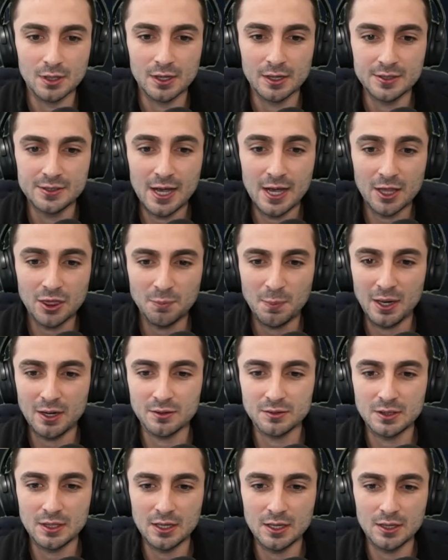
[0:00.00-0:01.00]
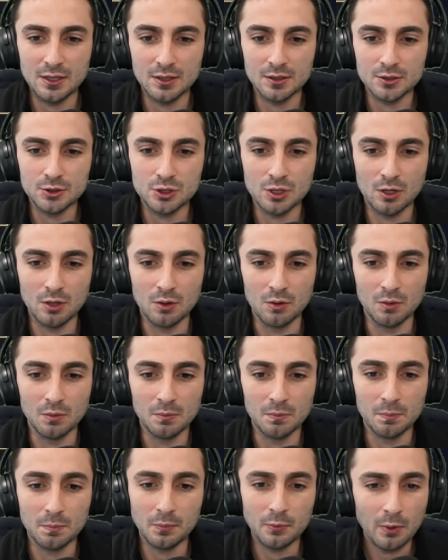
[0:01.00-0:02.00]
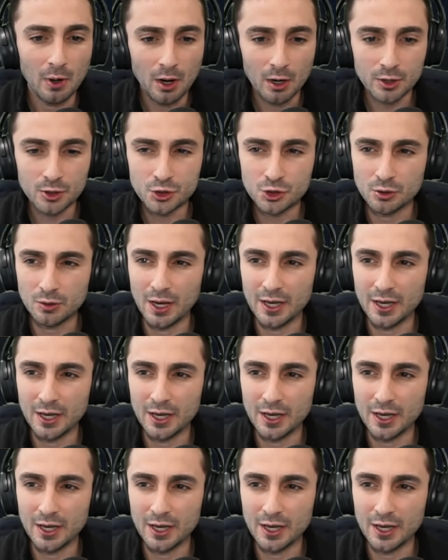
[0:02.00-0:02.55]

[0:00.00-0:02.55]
death penalty. So partial,